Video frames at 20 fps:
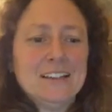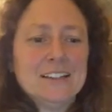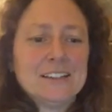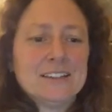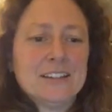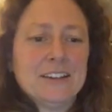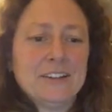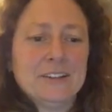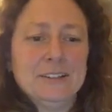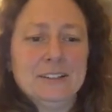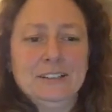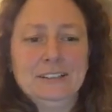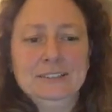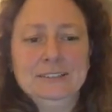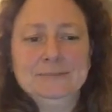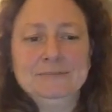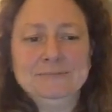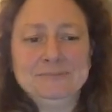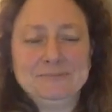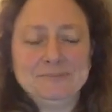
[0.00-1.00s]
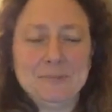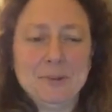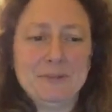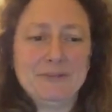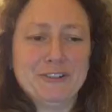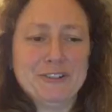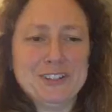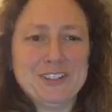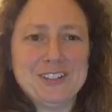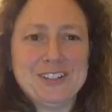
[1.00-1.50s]
So my
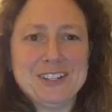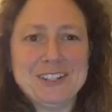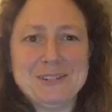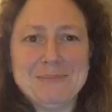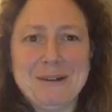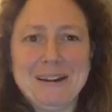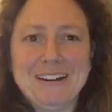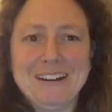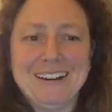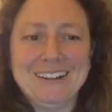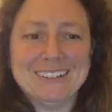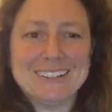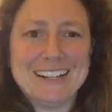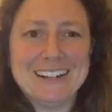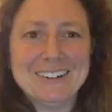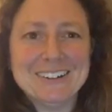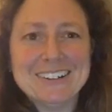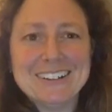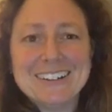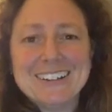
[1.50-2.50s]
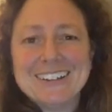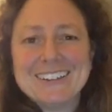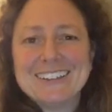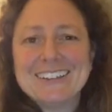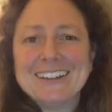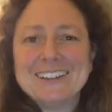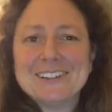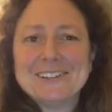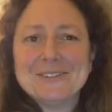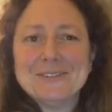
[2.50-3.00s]
voice just about held out.
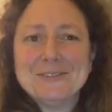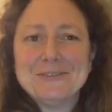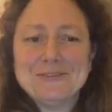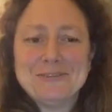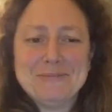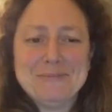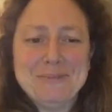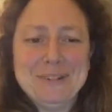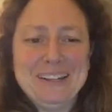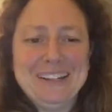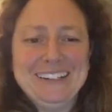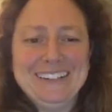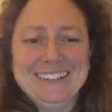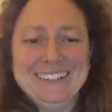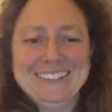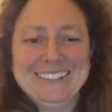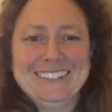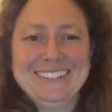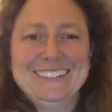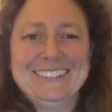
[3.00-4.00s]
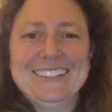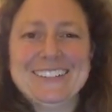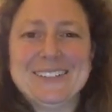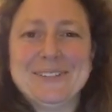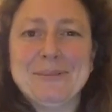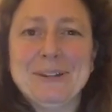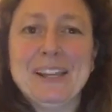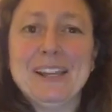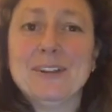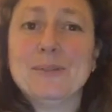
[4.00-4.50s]
That's all from me
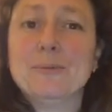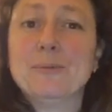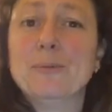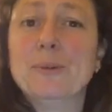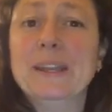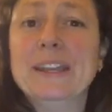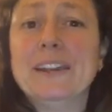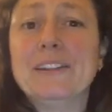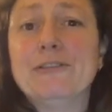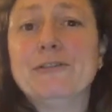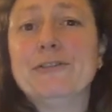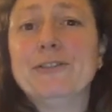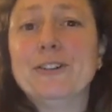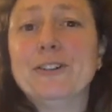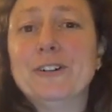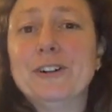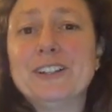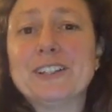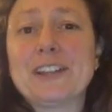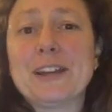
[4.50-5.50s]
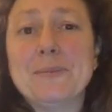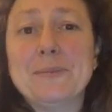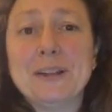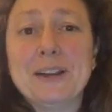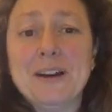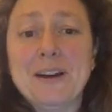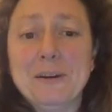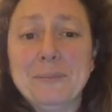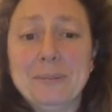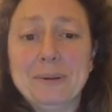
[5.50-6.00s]
this week. Week 4 is
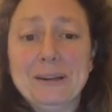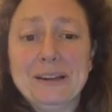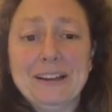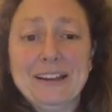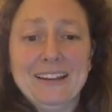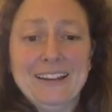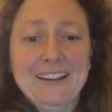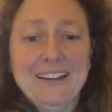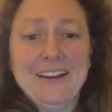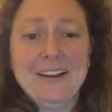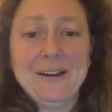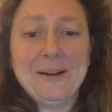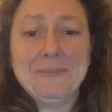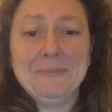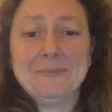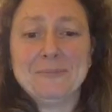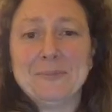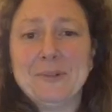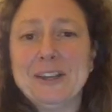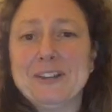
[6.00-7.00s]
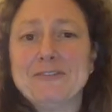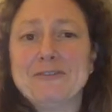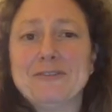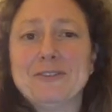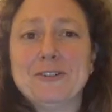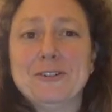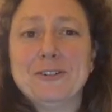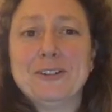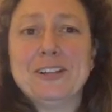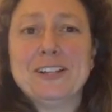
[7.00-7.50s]
coming up. Week
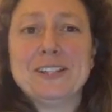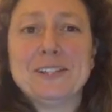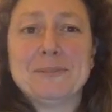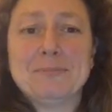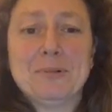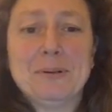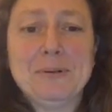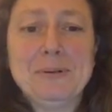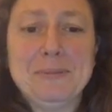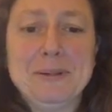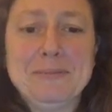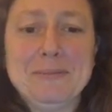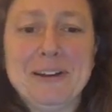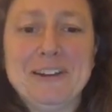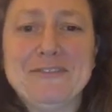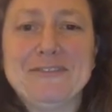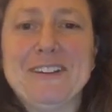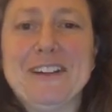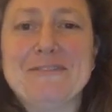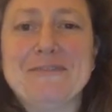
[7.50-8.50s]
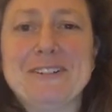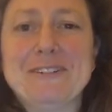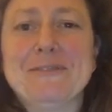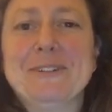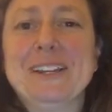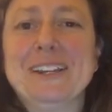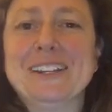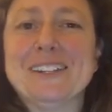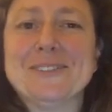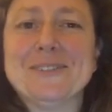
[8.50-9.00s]
4 is probably my favourite
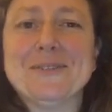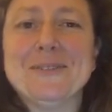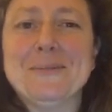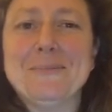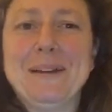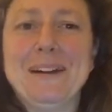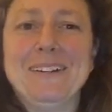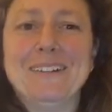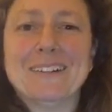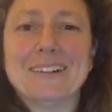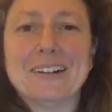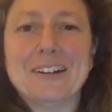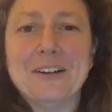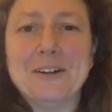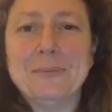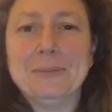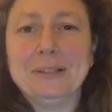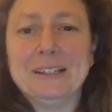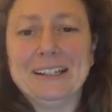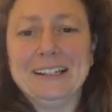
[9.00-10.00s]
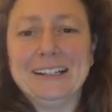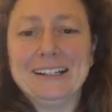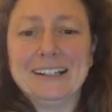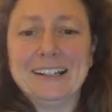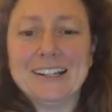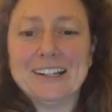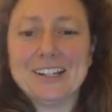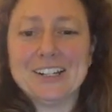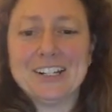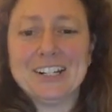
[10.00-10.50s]
week. It's all about global
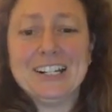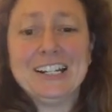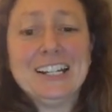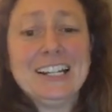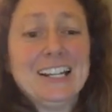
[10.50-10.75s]
English.